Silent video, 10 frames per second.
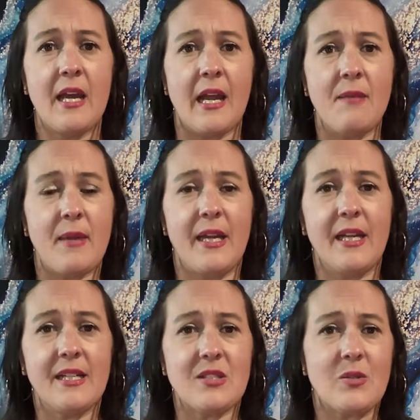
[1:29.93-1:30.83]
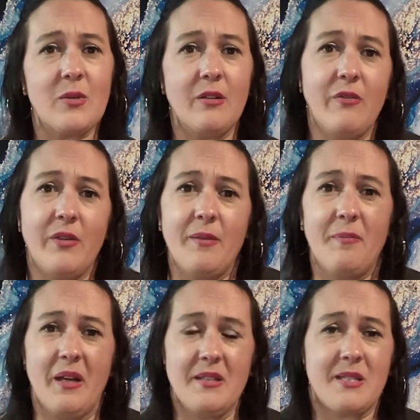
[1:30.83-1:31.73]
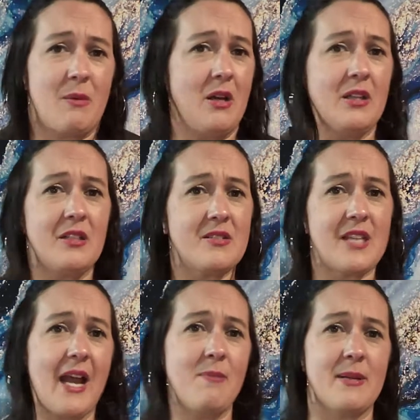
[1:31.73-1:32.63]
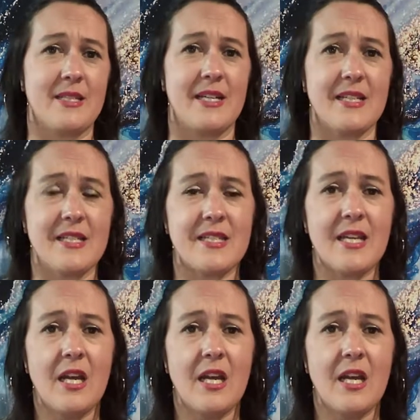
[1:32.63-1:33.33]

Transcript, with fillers: and making it sort of a, a small little side business.